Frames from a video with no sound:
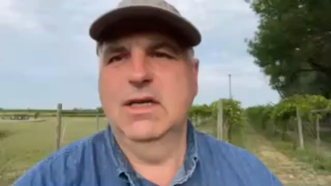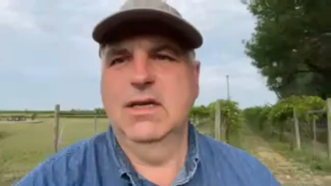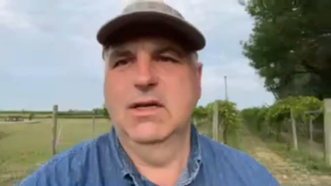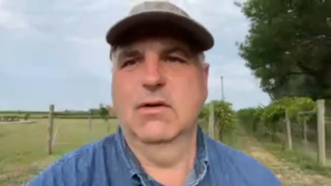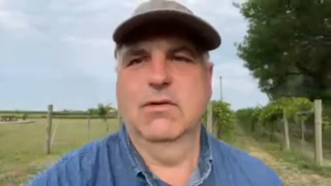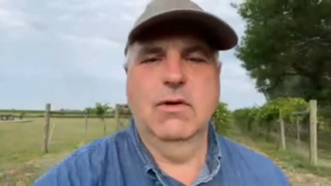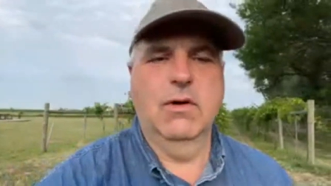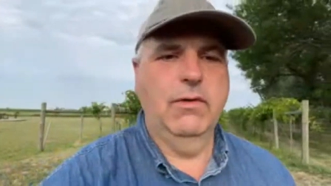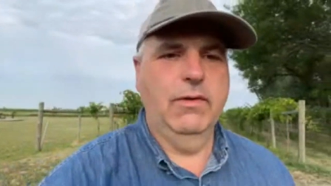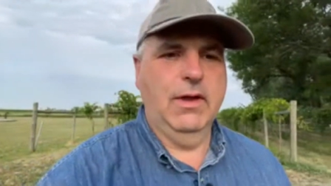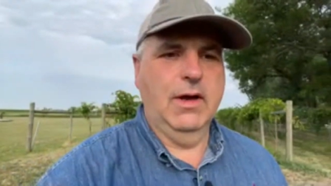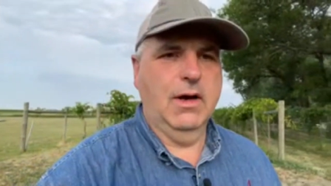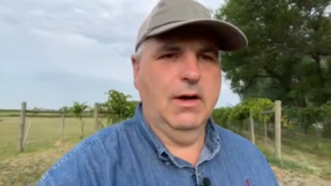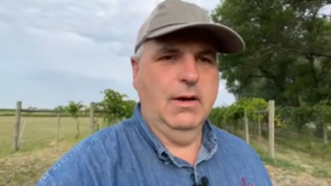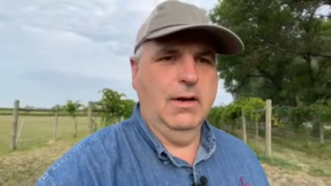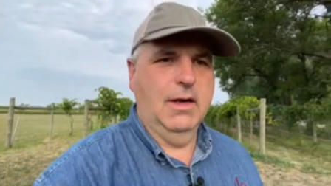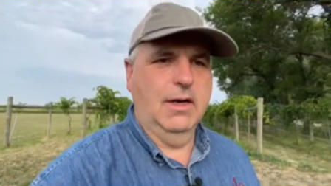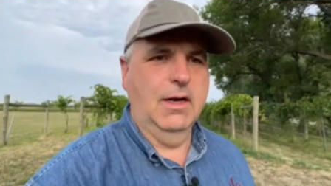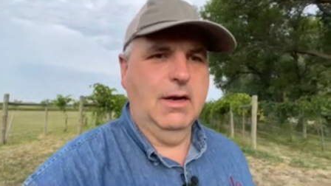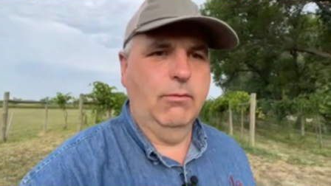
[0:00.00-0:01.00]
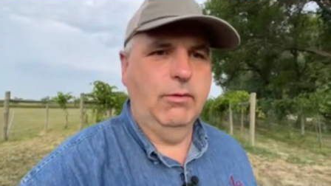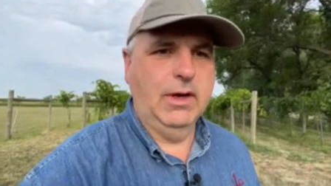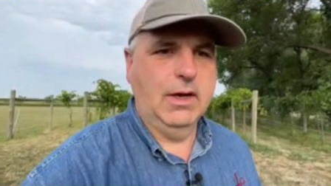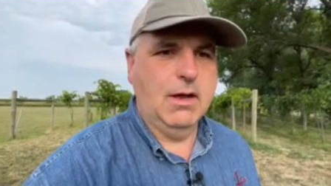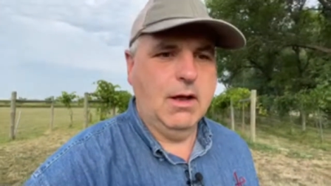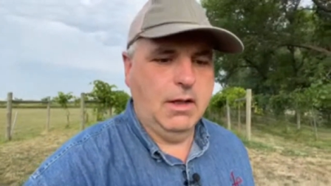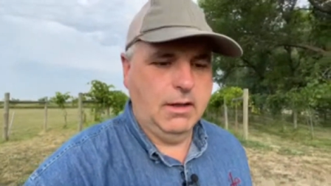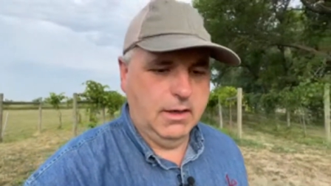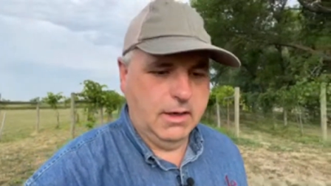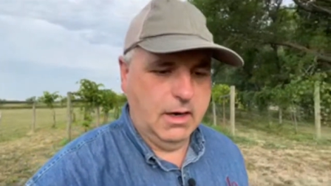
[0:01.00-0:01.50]
didn't grow there, and we
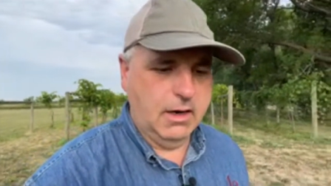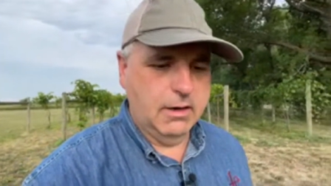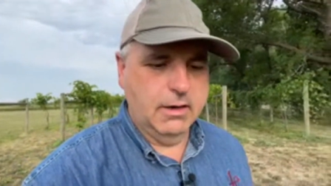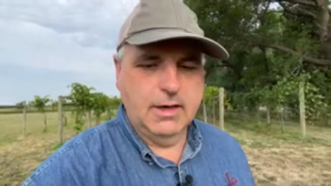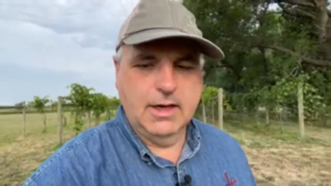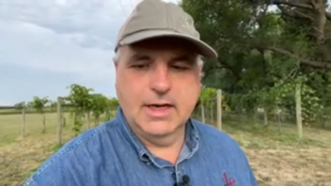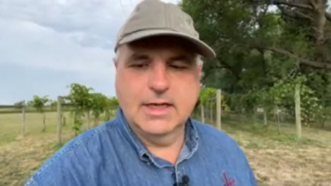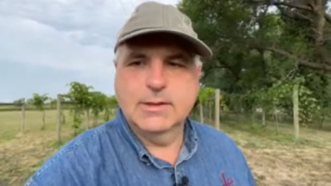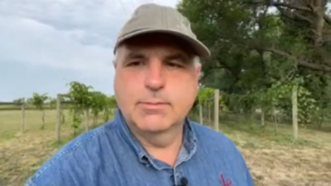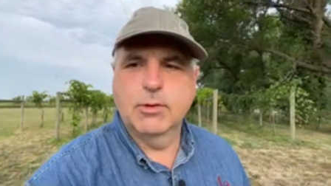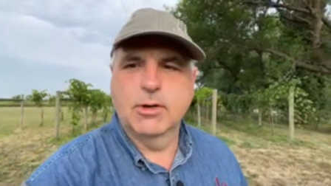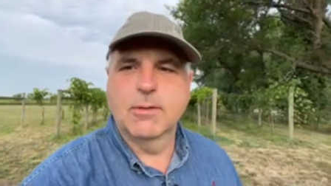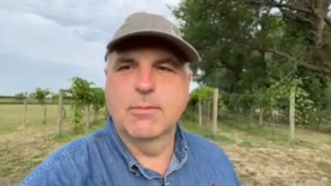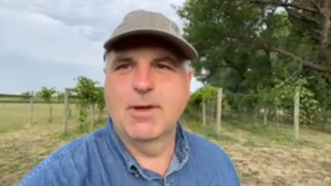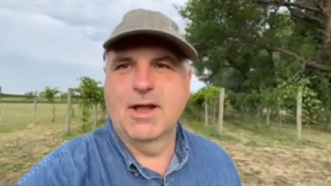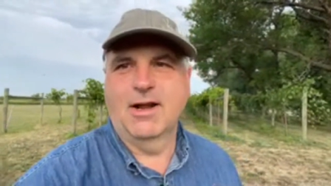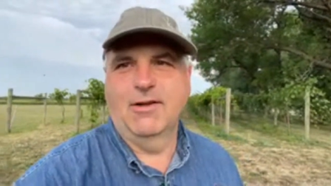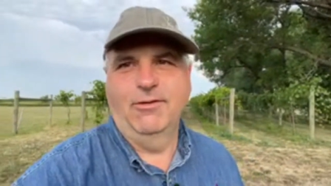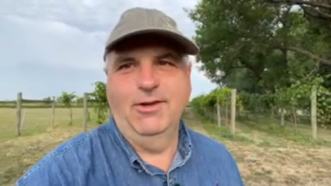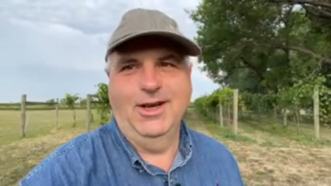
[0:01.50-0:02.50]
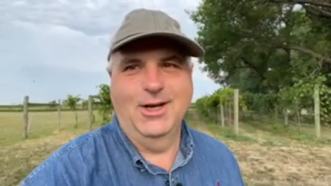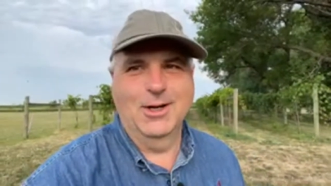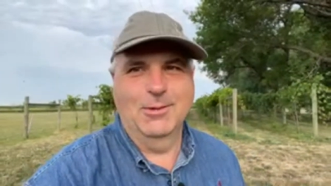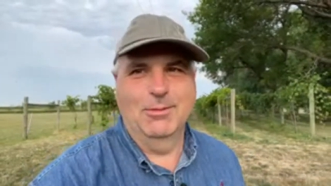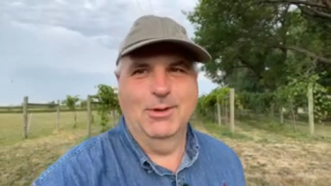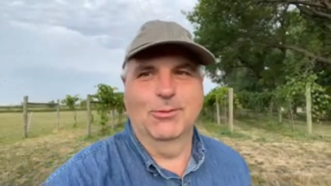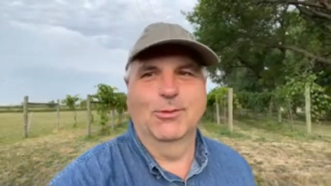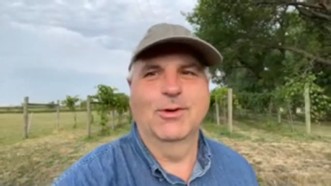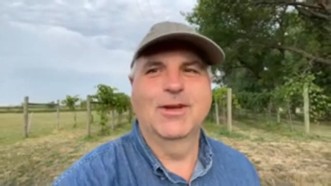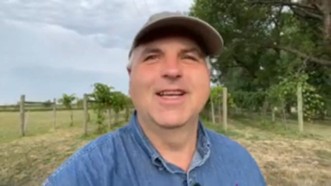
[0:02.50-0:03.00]
call it our experimental vineyard,
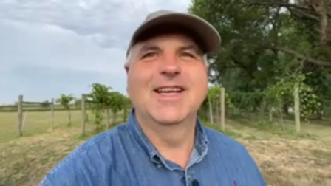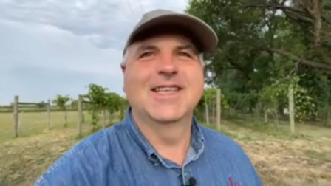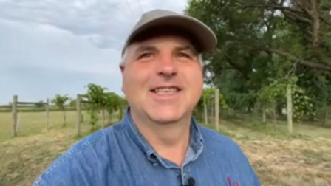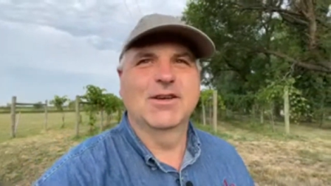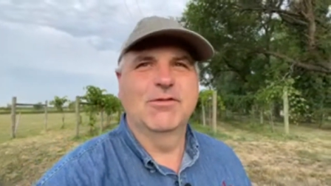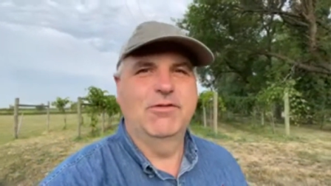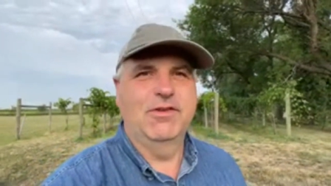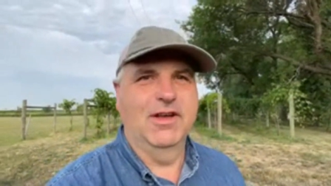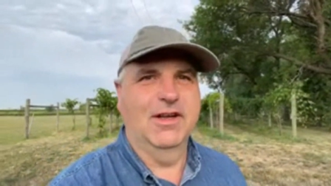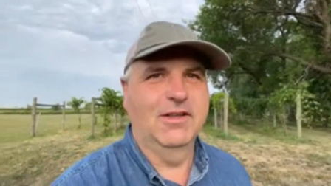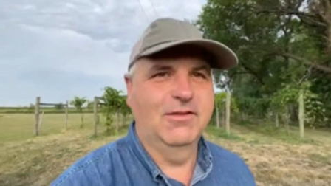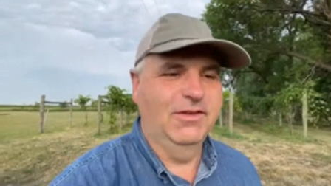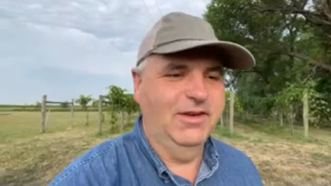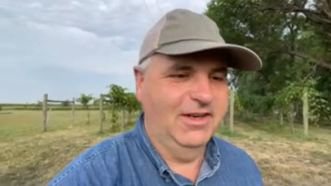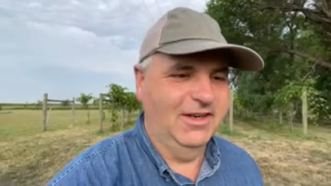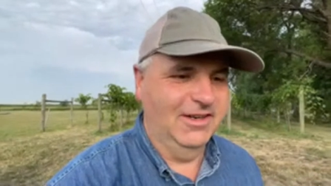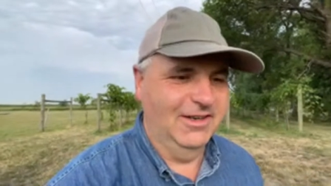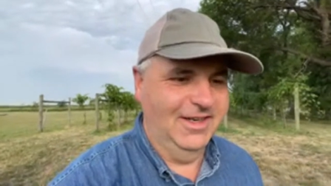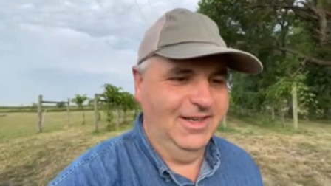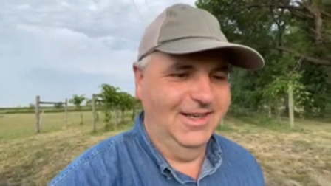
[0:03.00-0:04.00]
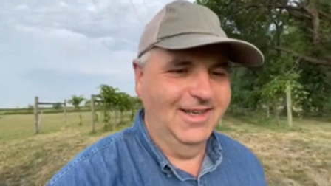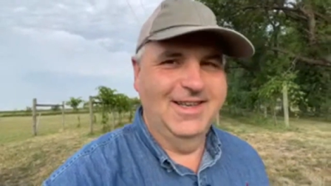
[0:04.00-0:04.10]
but really it's a failed vineyard.